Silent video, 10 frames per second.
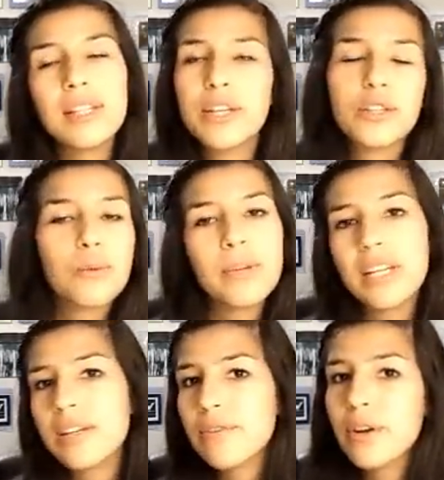seeing so
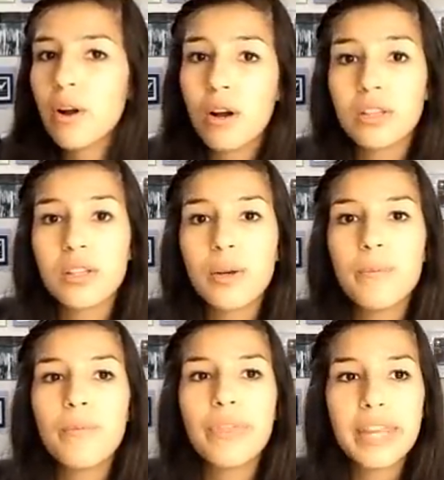many different
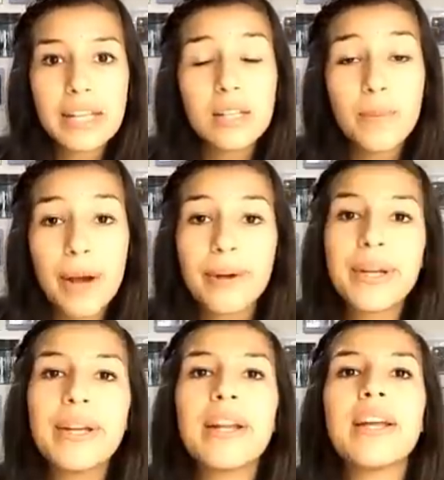awesome things about
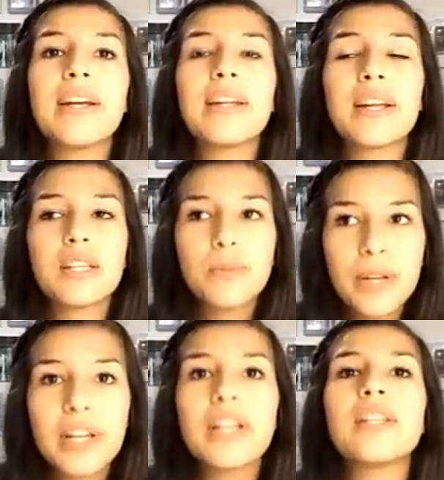it and
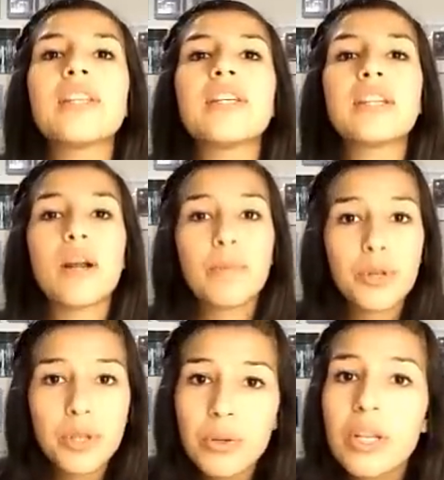experiences and
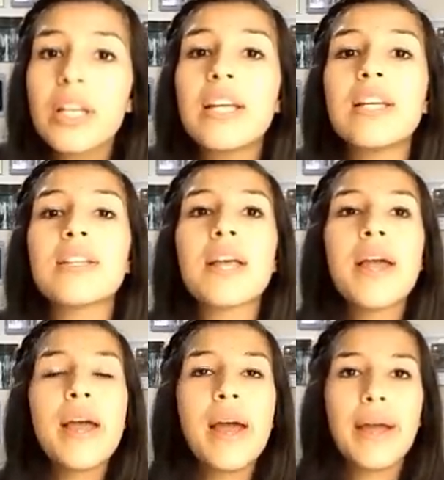opportunities
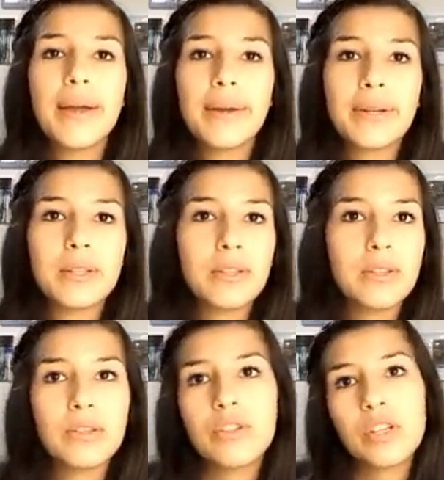and
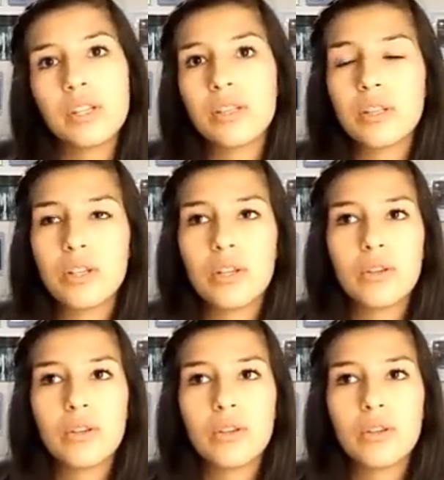just